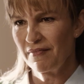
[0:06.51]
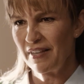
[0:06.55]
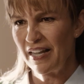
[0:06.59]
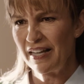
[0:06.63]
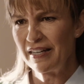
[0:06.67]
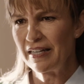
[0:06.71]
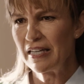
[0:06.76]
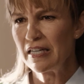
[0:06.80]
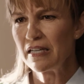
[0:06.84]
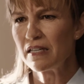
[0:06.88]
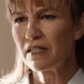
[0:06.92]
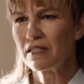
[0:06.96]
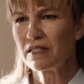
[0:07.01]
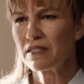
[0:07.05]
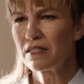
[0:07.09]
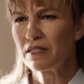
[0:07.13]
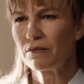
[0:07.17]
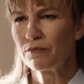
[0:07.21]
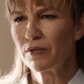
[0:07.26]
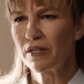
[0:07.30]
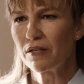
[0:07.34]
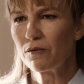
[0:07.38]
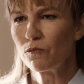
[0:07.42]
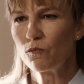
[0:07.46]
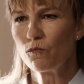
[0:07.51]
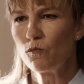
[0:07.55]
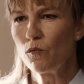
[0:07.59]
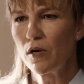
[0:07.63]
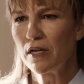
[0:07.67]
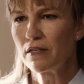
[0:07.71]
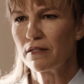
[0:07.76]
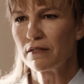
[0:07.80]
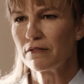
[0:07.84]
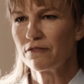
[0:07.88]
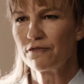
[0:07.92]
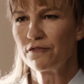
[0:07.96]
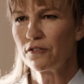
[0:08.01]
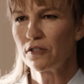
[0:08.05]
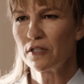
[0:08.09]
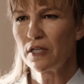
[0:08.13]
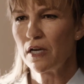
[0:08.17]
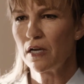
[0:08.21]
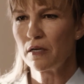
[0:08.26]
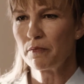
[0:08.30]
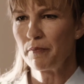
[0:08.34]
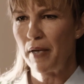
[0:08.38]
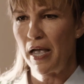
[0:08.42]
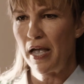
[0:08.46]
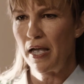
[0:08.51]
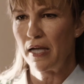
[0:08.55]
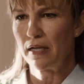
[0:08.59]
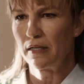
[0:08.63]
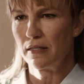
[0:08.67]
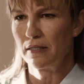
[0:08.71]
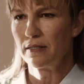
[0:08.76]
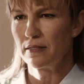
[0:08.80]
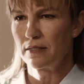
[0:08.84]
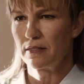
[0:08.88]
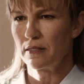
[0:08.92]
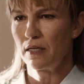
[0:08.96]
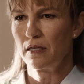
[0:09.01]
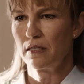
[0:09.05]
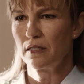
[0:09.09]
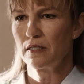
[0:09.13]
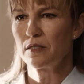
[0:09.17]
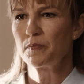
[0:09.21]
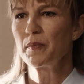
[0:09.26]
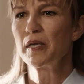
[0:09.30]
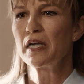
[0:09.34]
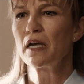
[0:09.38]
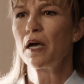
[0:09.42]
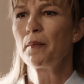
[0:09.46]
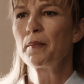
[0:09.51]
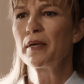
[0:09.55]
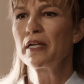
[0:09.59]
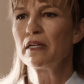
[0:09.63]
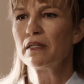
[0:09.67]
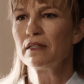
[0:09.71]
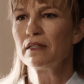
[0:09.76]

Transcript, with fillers: And he could see what a wonderful young man his son is becoming.